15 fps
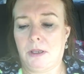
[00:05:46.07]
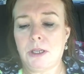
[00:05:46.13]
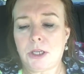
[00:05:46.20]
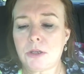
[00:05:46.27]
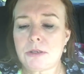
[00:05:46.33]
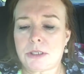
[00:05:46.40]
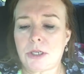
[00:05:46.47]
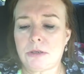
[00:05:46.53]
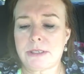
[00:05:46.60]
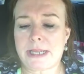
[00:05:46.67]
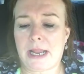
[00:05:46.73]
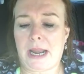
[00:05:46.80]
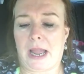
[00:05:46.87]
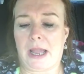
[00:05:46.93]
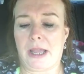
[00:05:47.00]
you can
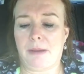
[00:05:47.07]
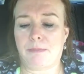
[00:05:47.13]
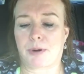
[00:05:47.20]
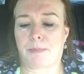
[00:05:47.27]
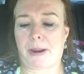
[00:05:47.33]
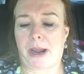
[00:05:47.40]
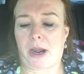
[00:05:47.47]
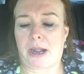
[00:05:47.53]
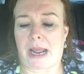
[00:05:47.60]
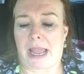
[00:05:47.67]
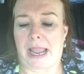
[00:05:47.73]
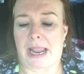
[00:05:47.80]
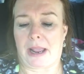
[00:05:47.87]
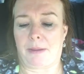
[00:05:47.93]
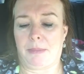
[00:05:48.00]
tell how unprepared I
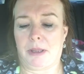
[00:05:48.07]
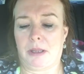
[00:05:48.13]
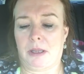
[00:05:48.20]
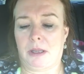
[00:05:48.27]
am.